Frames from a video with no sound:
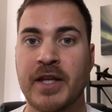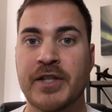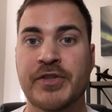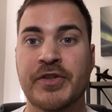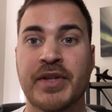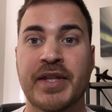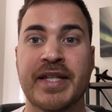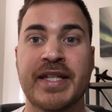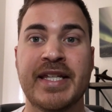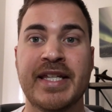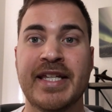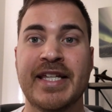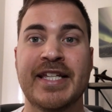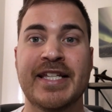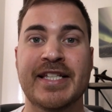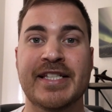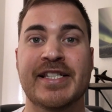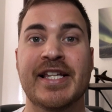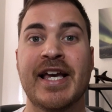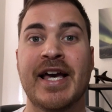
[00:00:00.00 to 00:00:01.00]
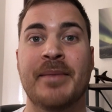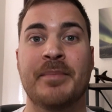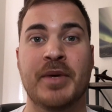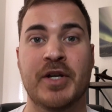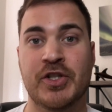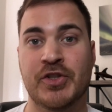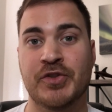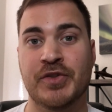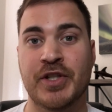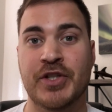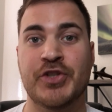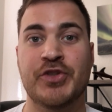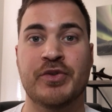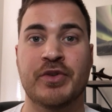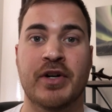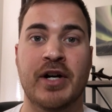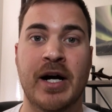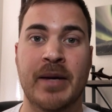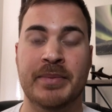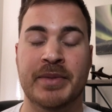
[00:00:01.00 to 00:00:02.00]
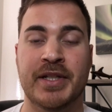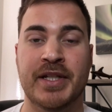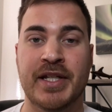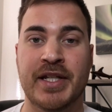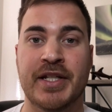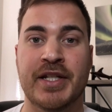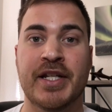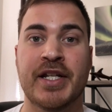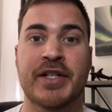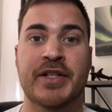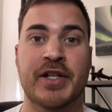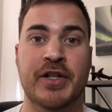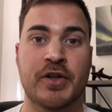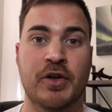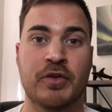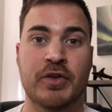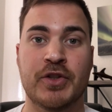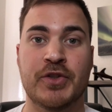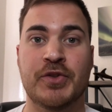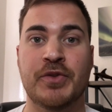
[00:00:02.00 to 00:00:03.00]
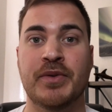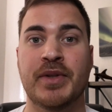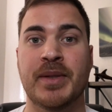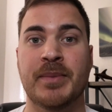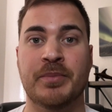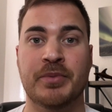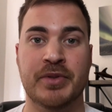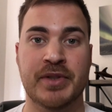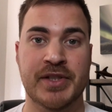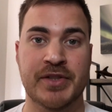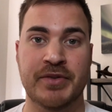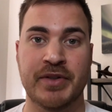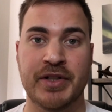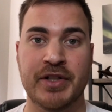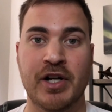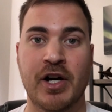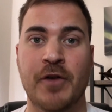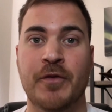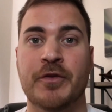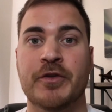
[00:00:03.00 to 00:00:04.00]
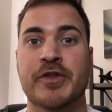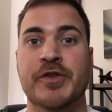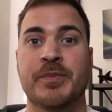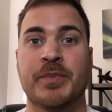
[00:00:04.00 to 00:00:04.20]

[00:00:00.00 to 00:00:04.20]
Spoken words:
So the key is make sure that you are opted in not only to the pre-screened offers,